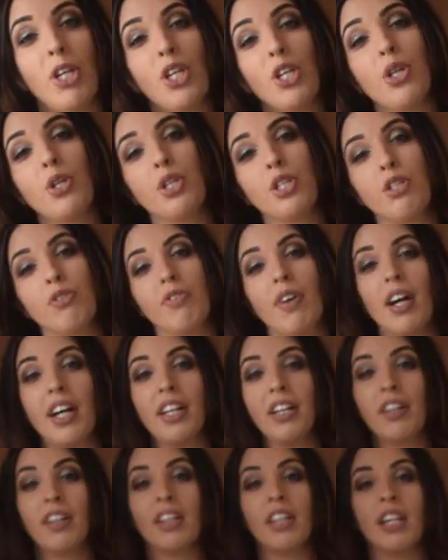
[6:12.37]
a huge
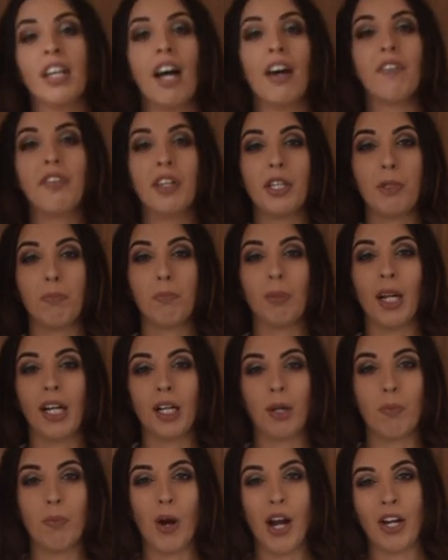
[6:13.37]
fan of these
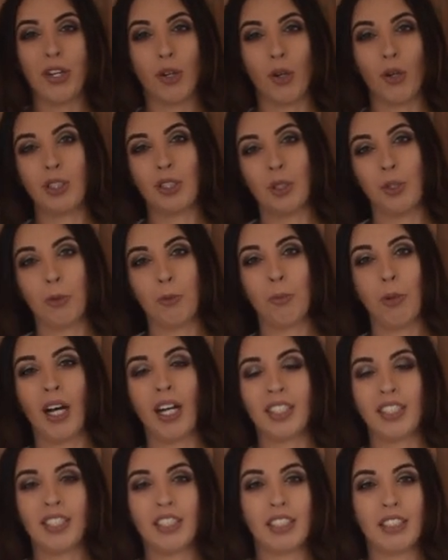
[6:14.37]
black and white dog tooth
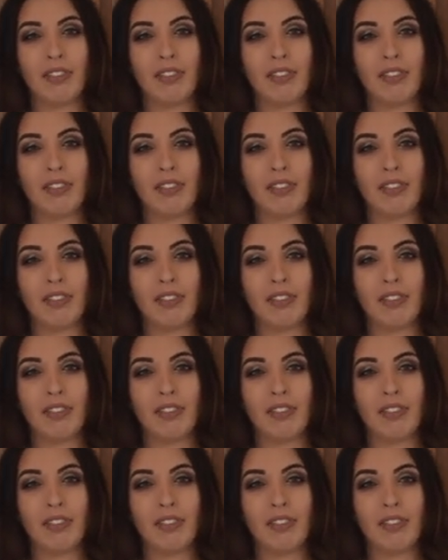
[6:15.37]
patterns.